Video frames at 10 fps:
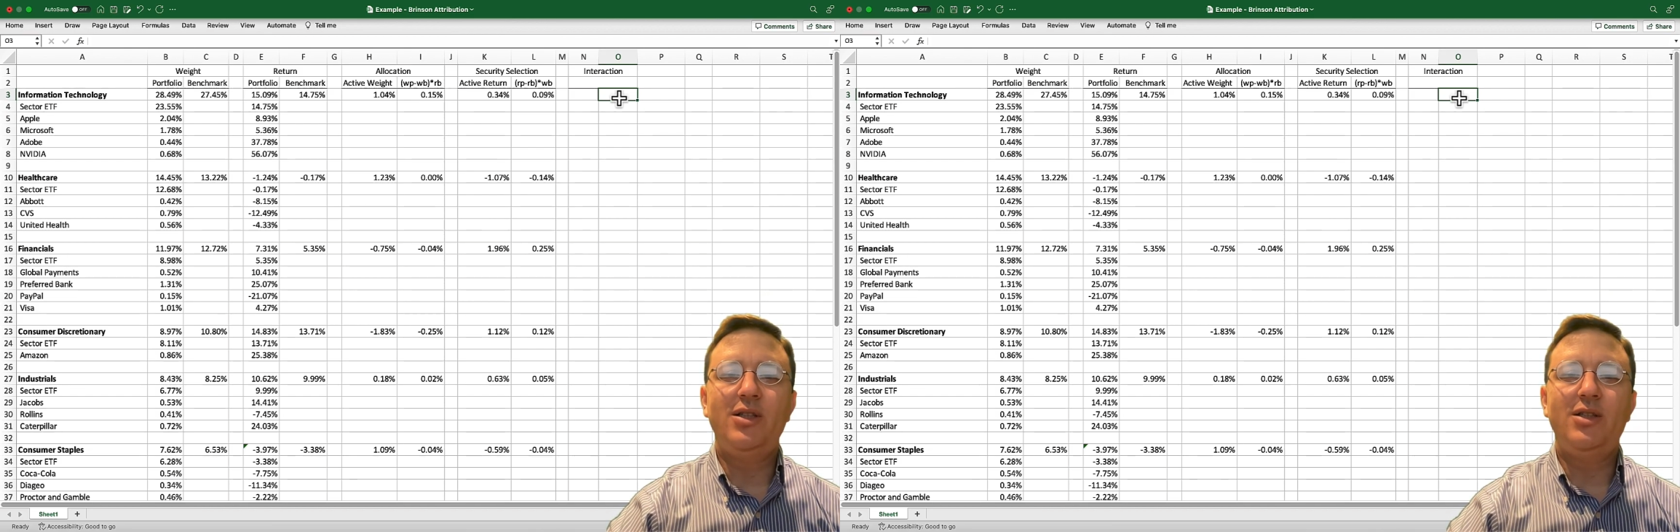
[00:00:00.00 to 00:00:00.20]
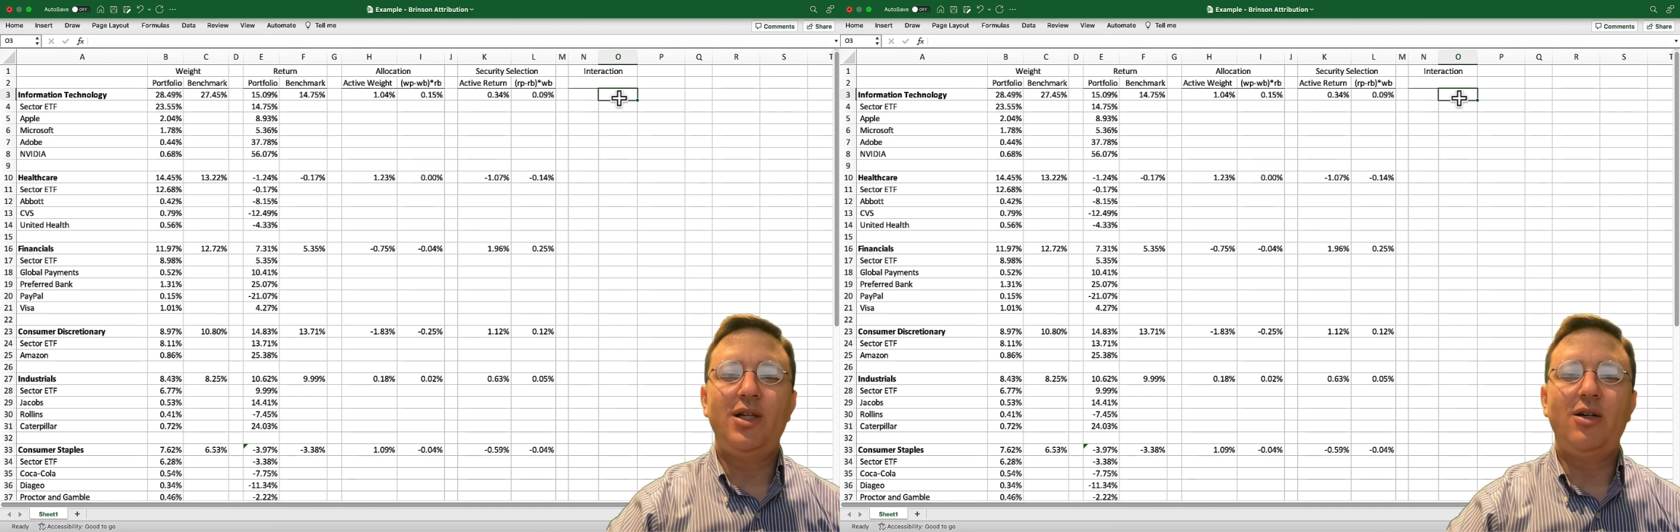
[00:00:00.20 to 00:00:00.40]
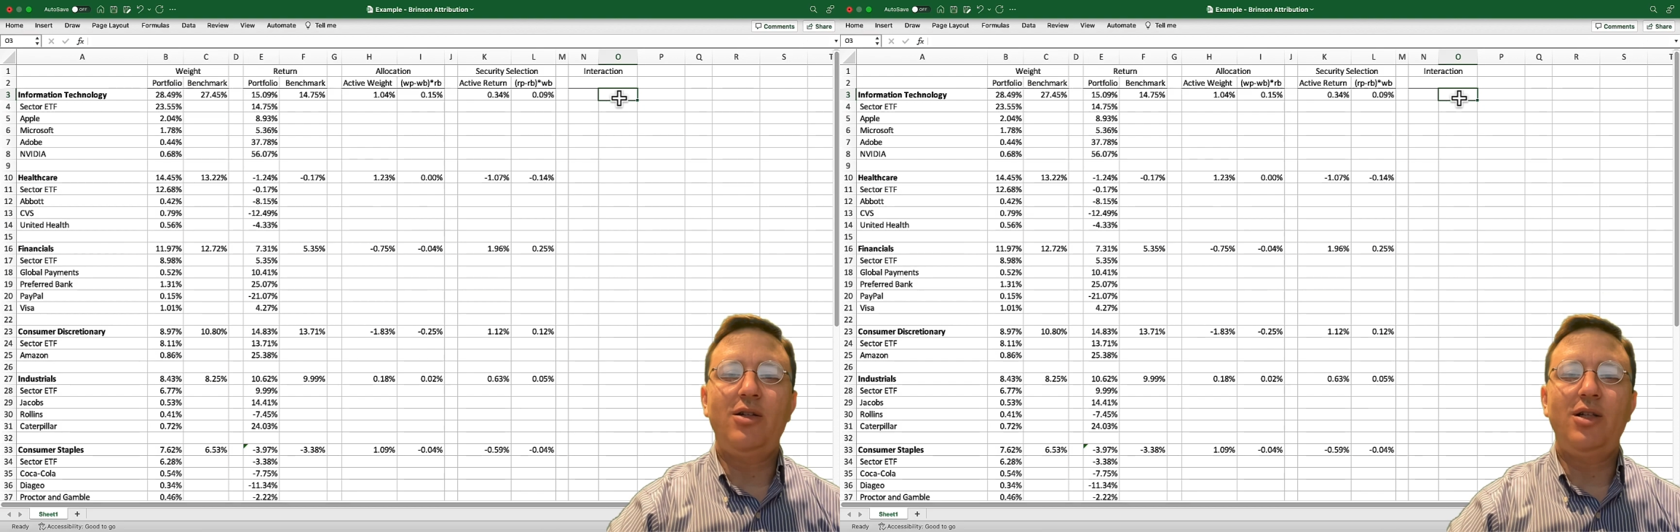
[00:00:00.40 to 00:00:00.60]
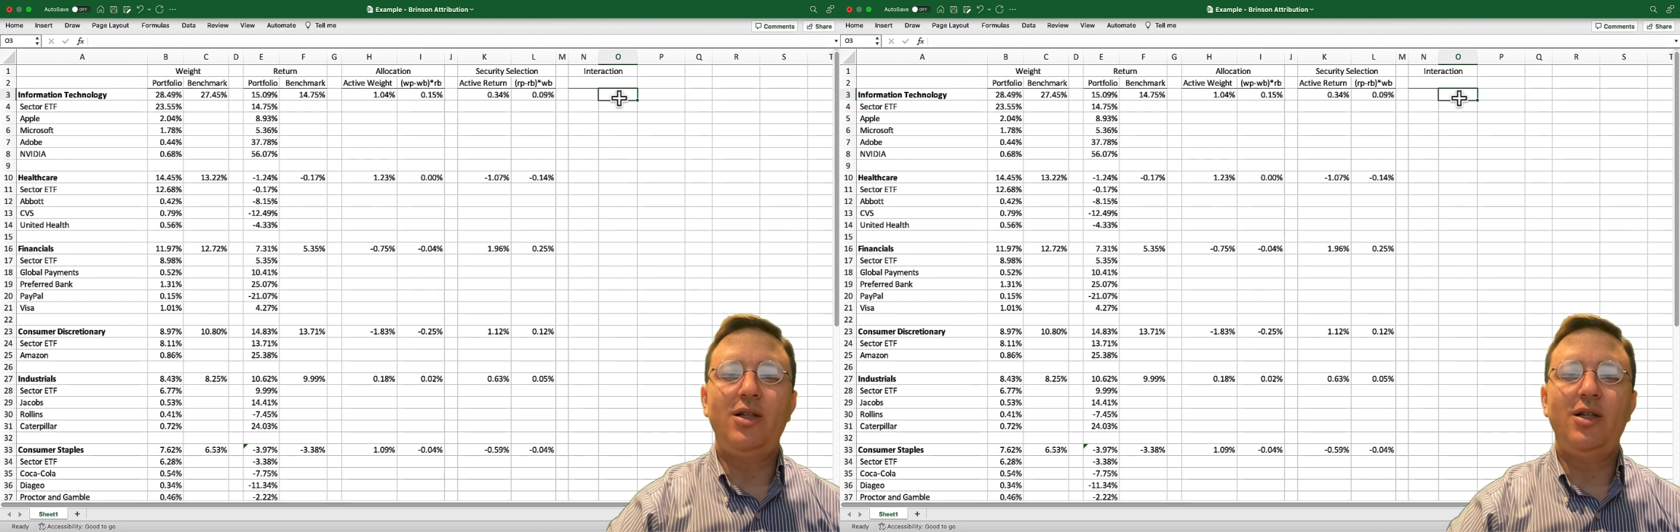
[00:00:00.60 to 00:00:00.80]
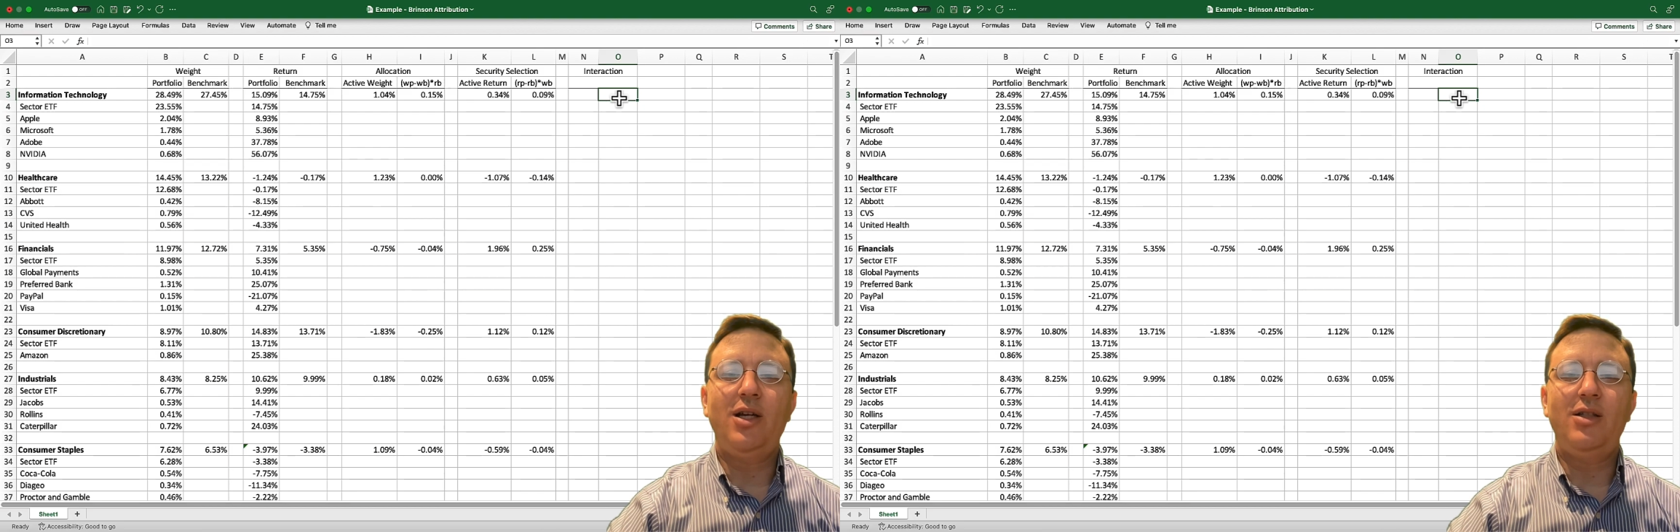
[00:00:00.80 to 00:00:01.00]
is
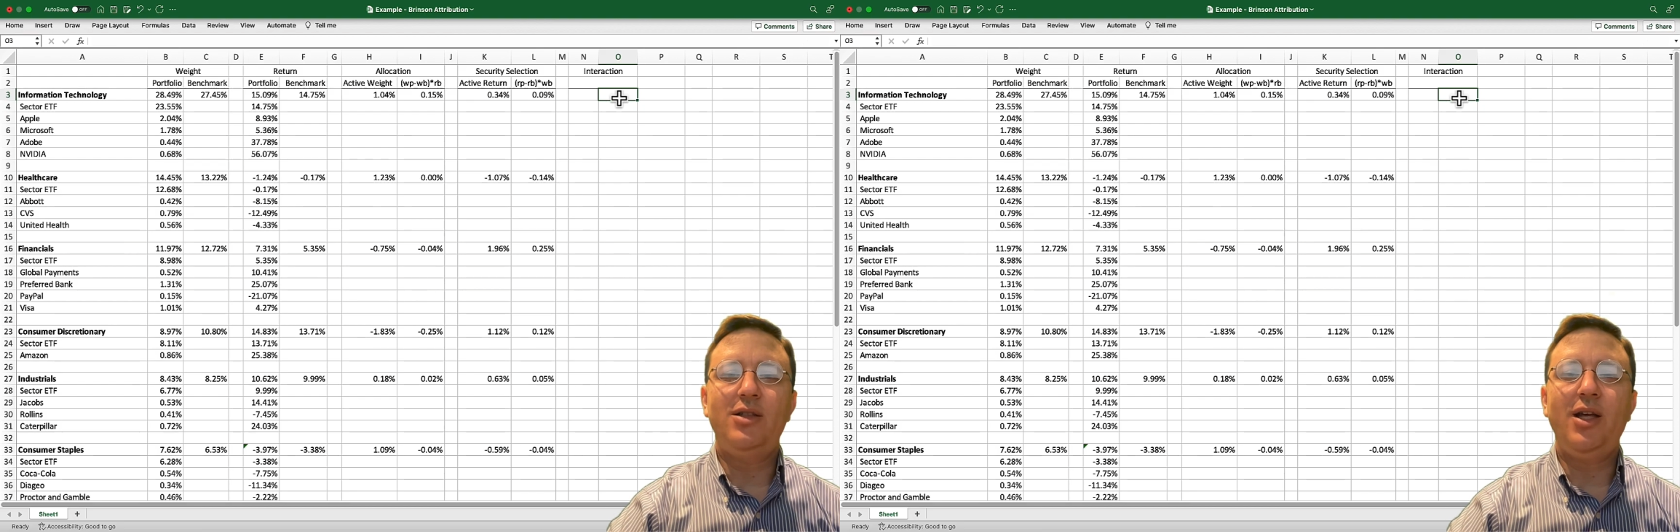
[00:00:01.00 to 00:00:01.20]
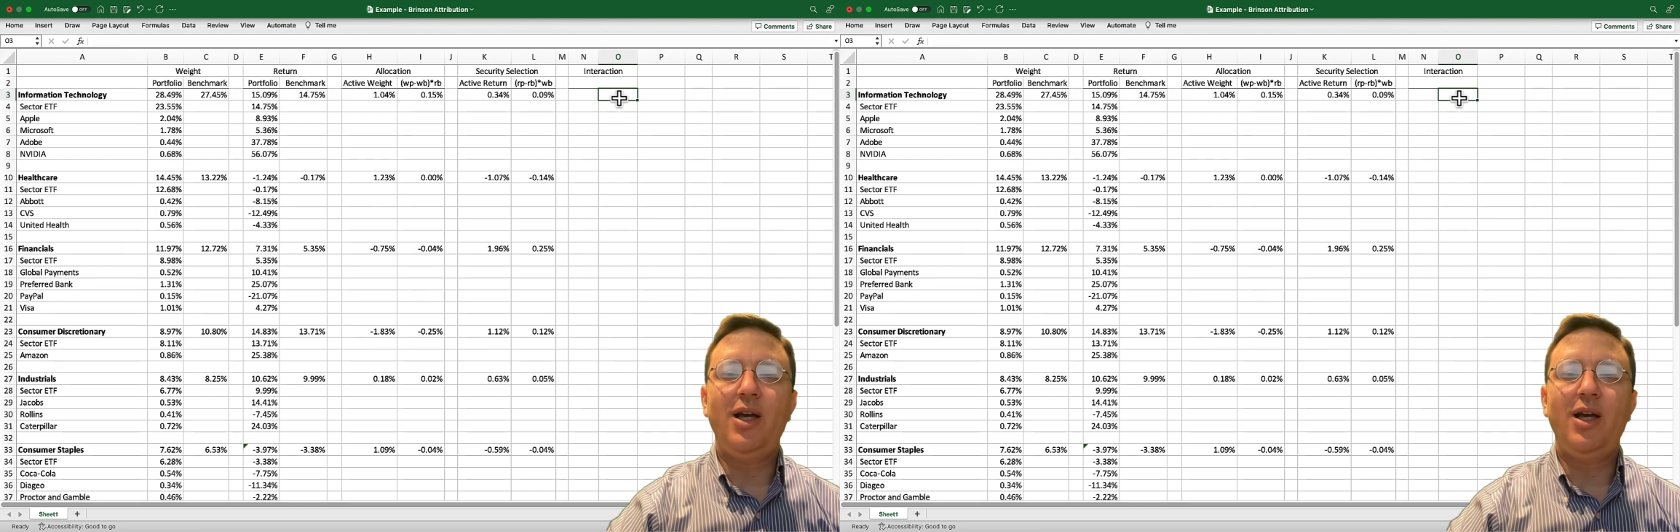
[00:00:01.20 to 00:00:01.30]
calculated as the